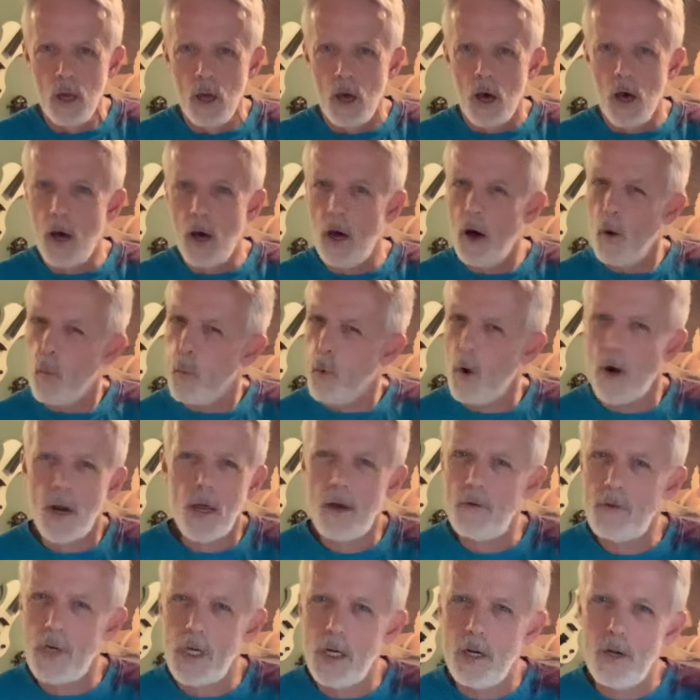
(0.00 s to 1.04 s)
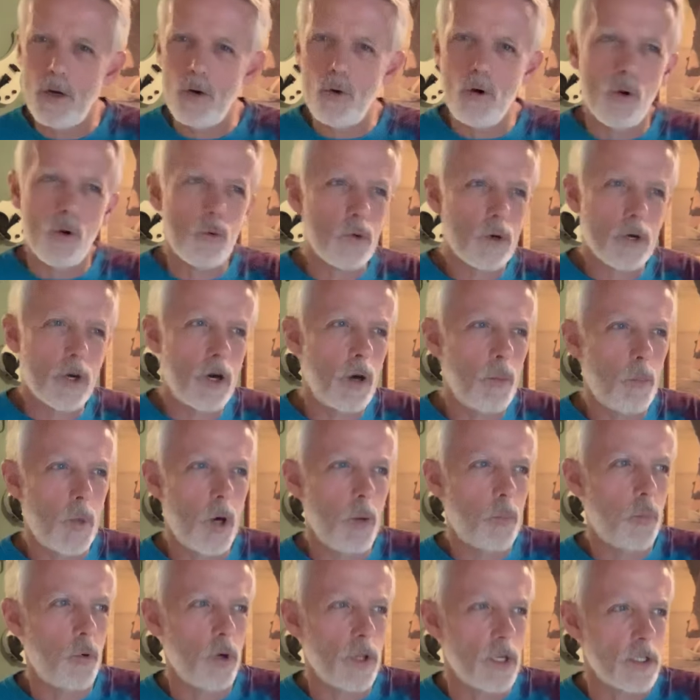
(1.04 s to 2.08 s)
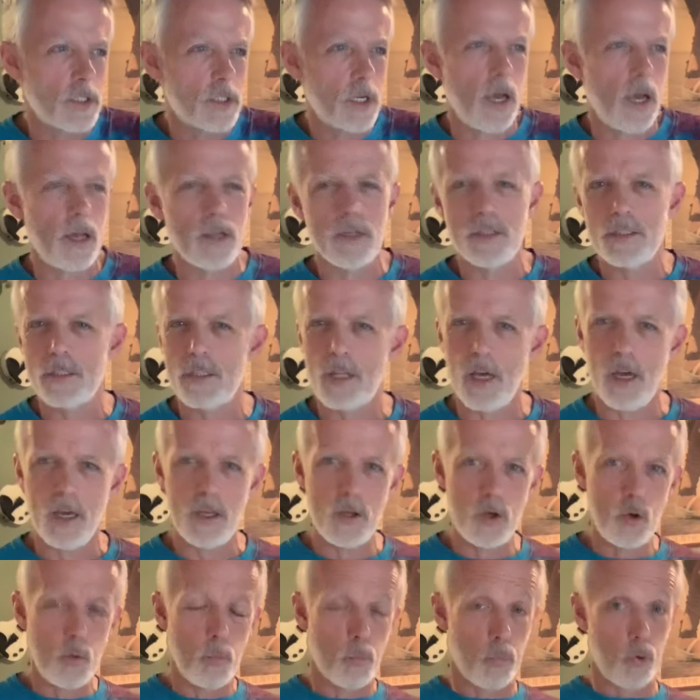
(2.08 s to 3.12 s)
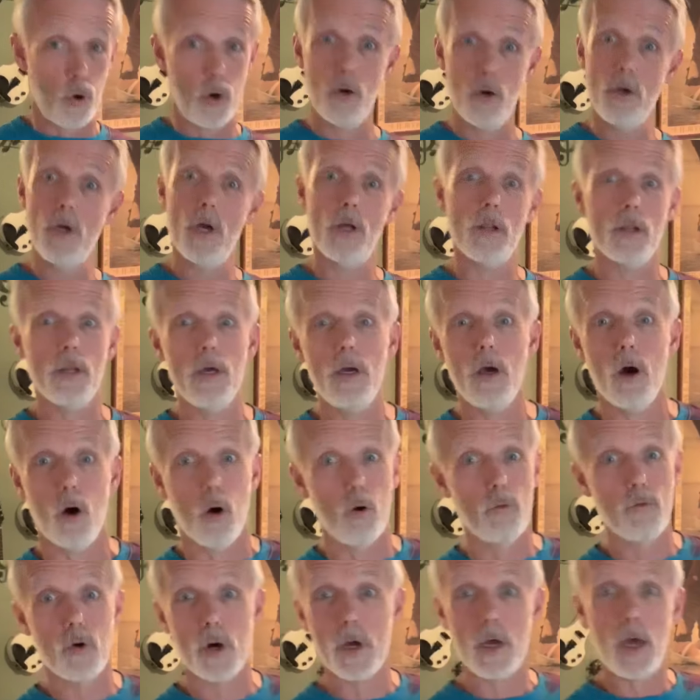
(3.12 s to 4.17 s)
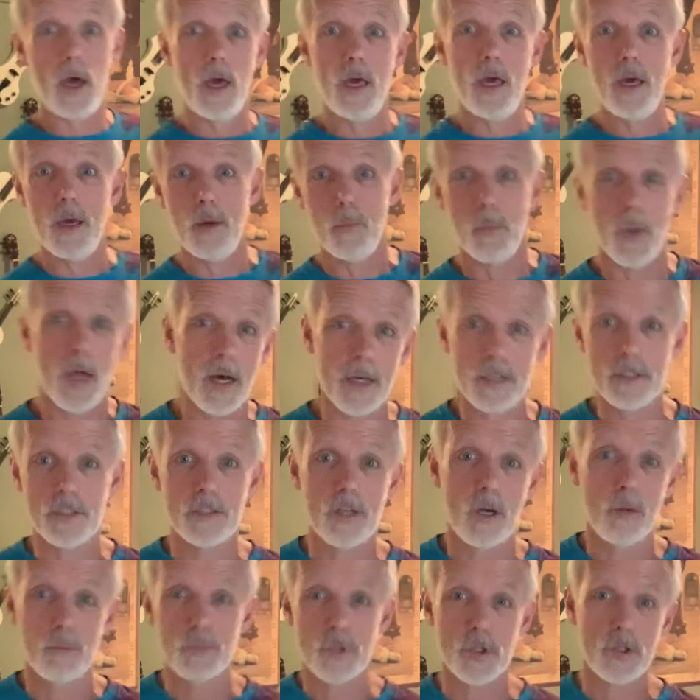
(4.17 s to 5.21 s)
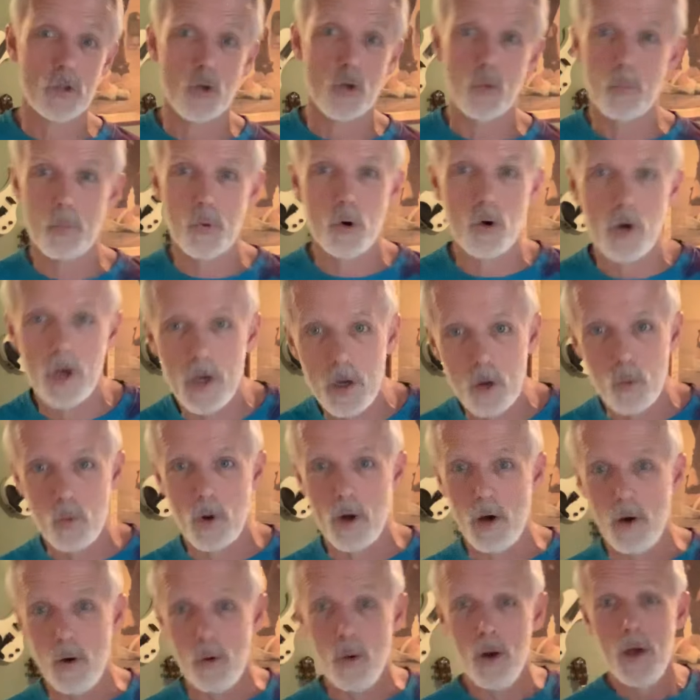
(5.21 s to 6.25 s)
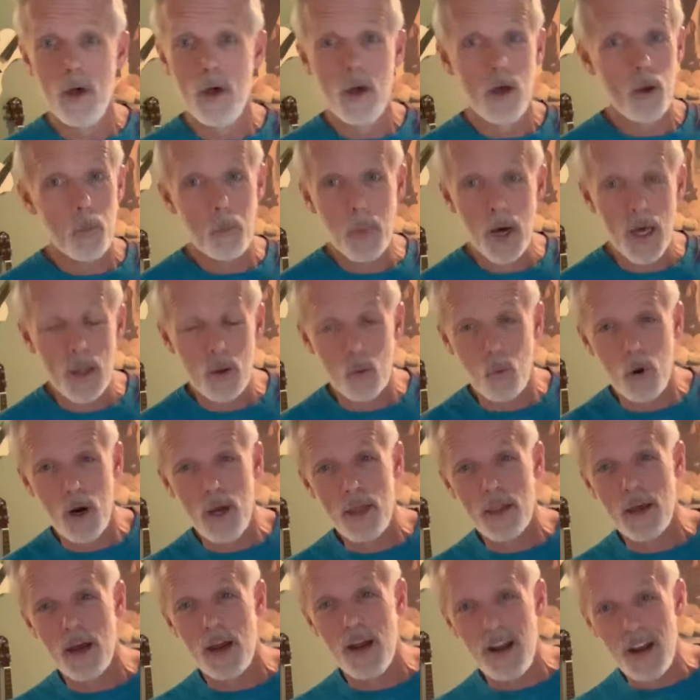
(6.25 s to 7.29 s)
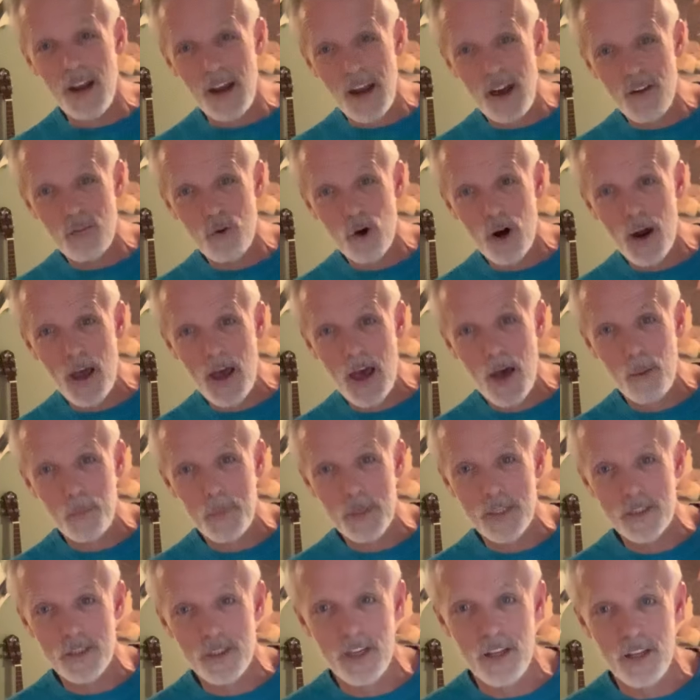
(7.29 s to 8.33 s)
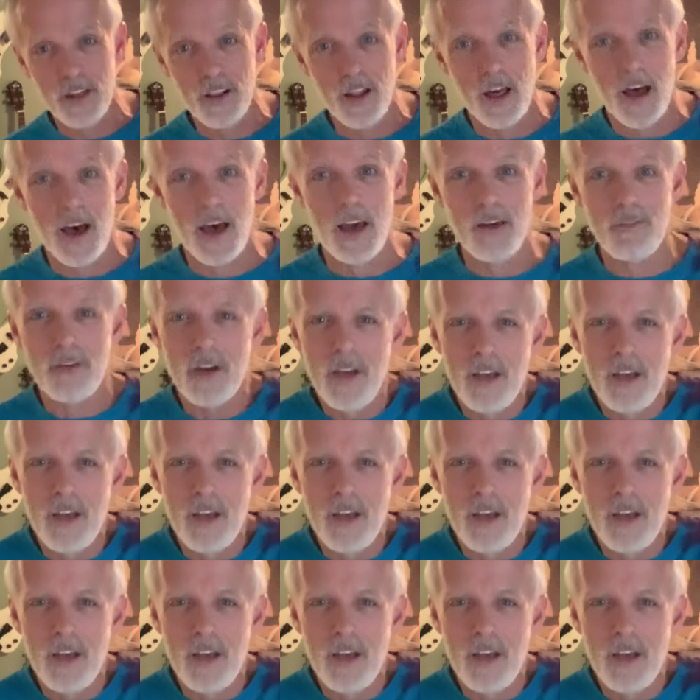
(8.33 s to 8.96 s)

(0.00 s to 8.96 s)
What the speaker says: Whatever you do, don't come up with a challenge that you brilliantly overcame like some superhero. By the way, that never happens in life.